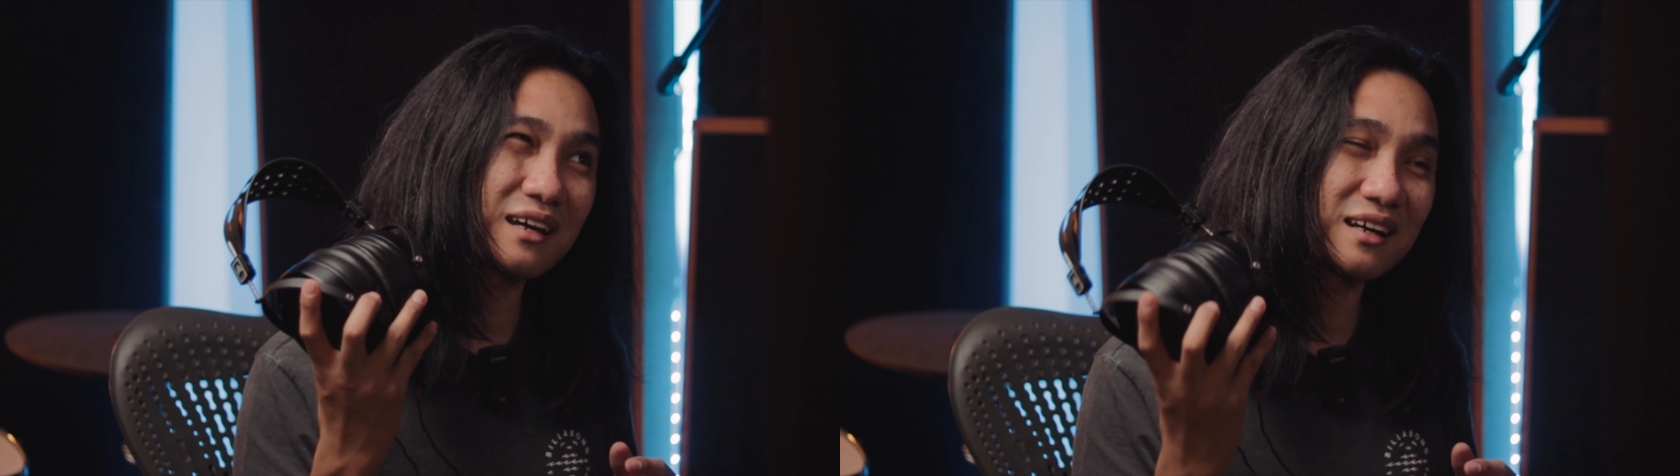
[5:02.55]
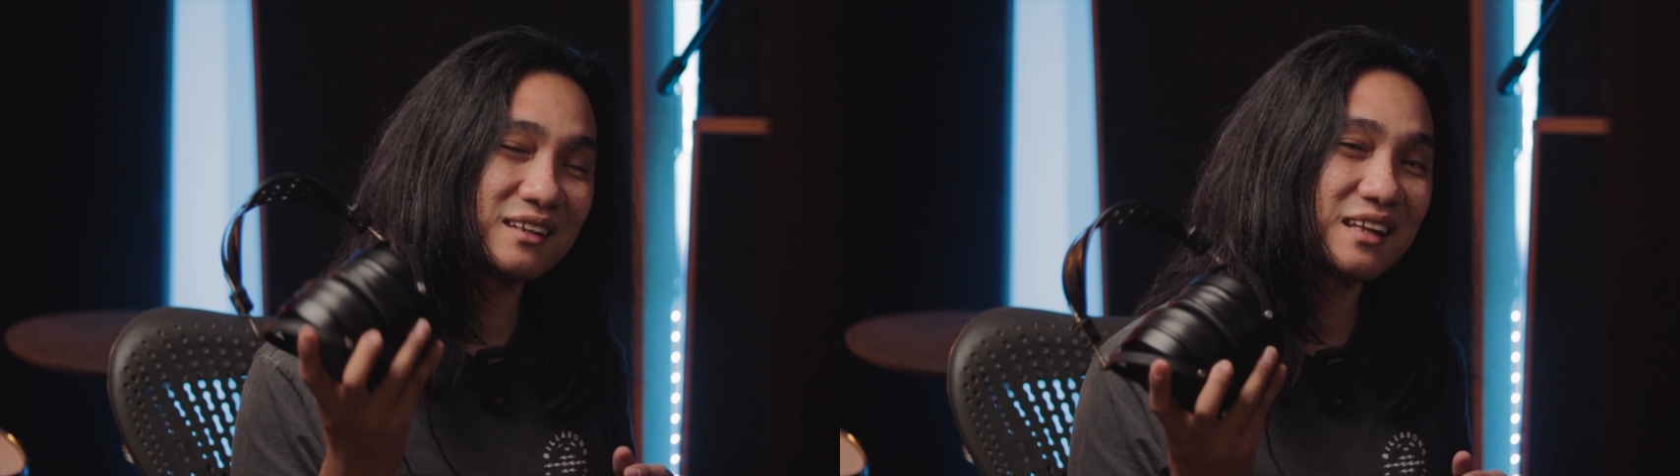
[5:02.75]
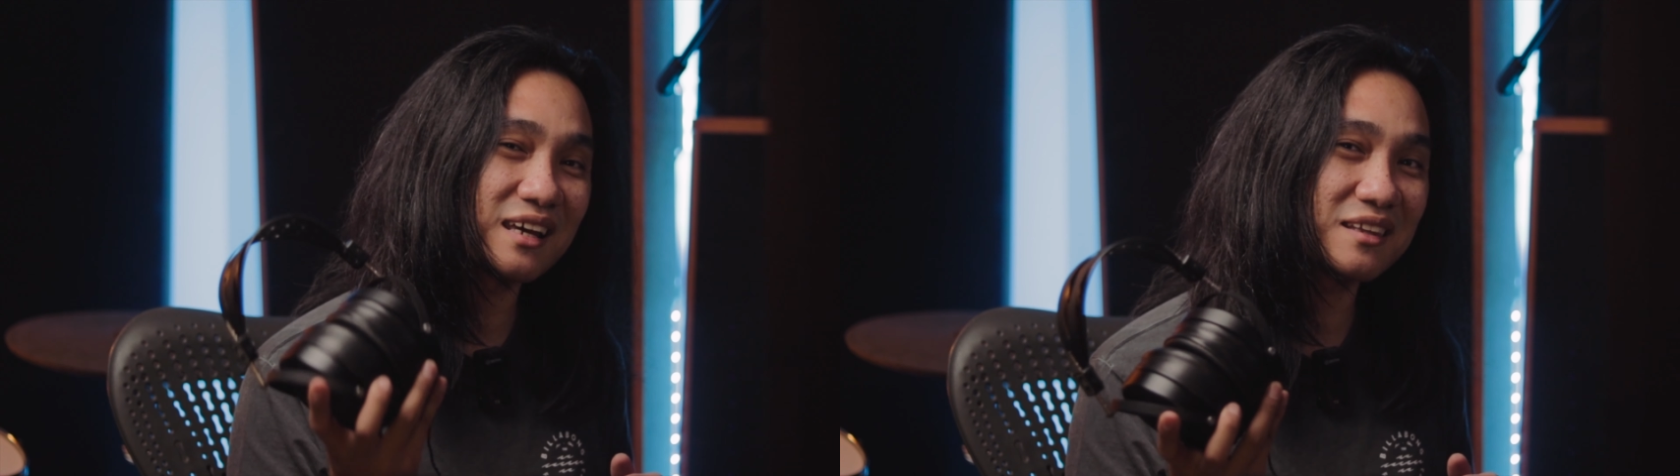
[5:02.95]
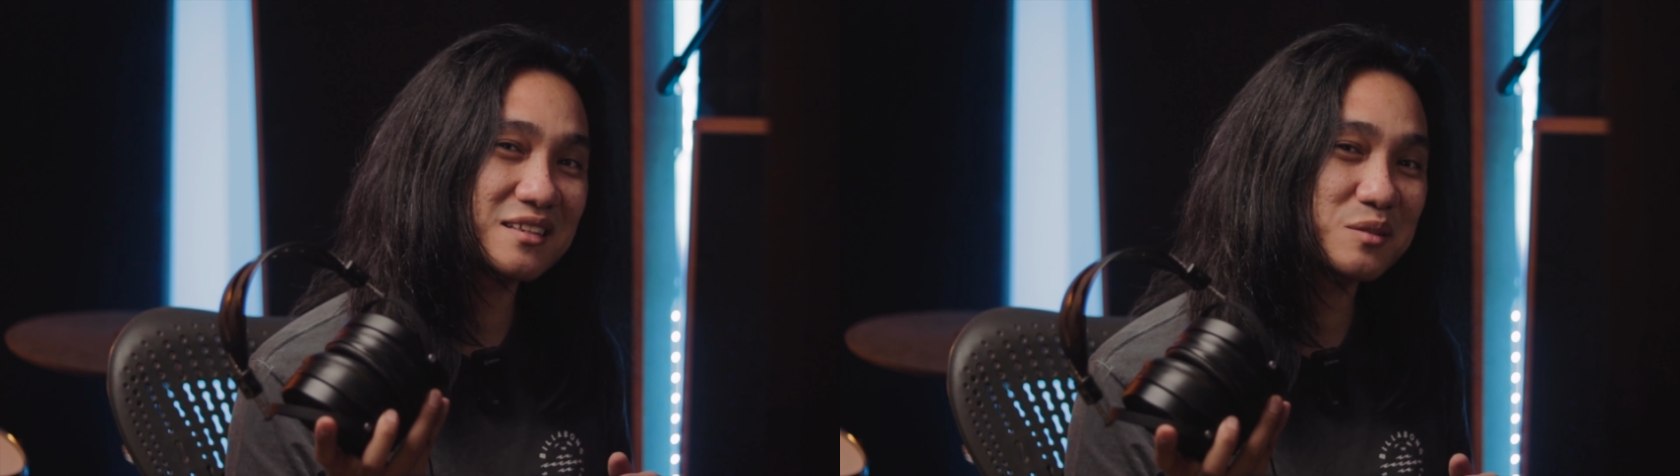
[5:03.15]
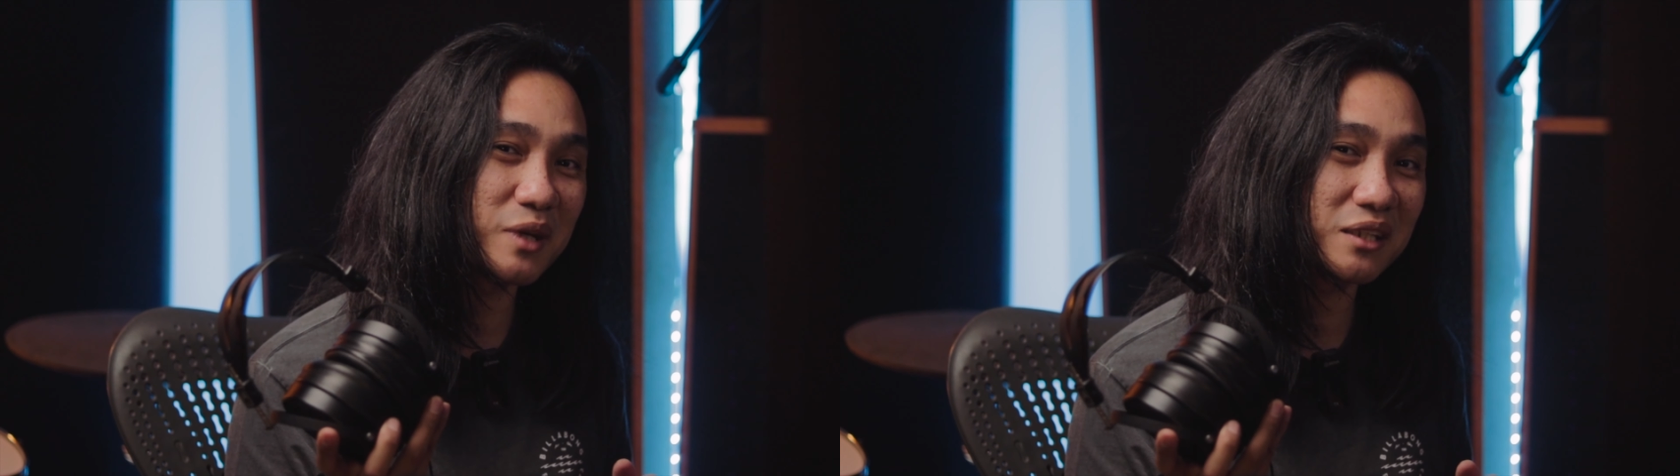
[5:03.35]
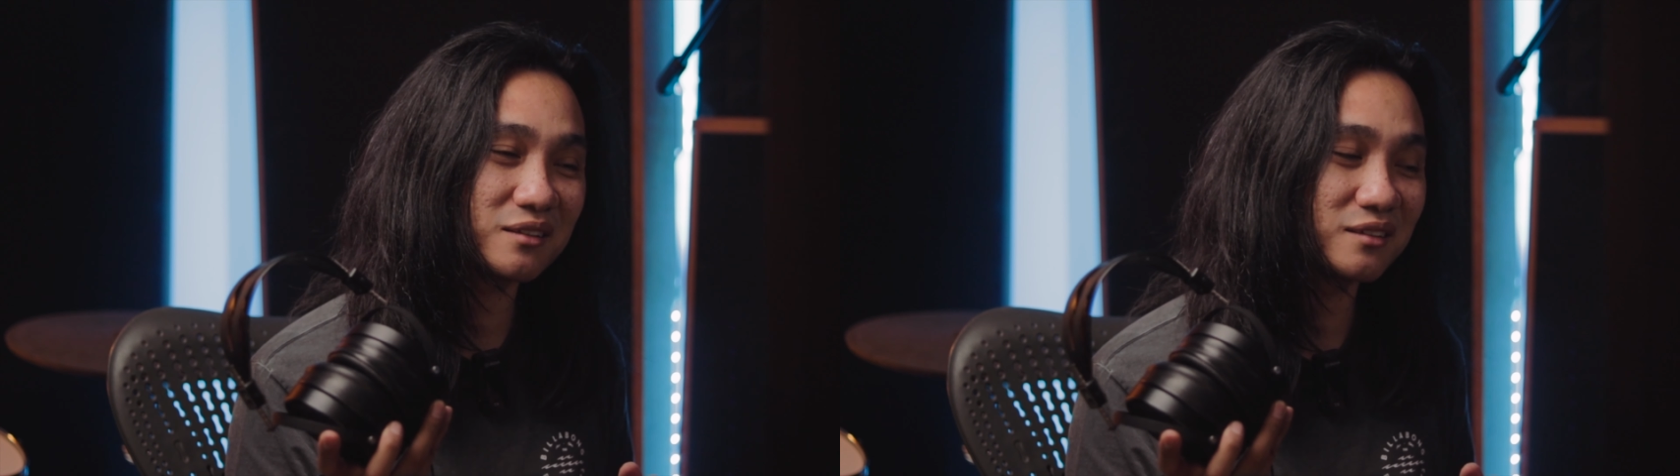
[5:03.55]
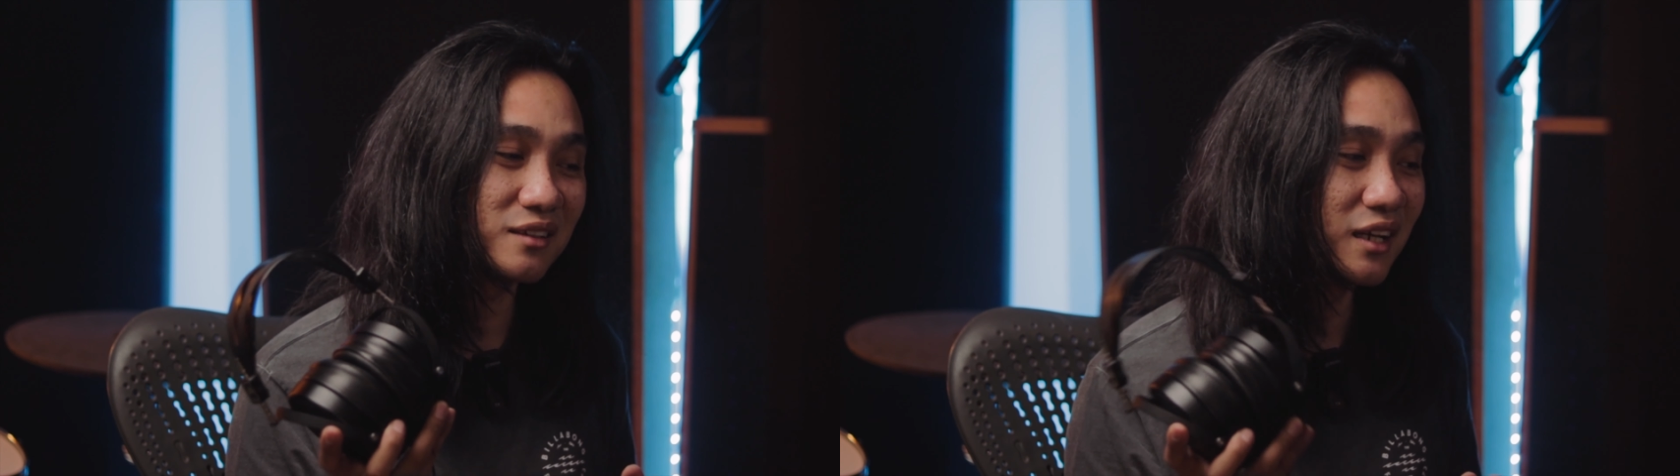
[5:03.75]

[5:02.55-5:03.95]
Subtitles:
kind of like this better.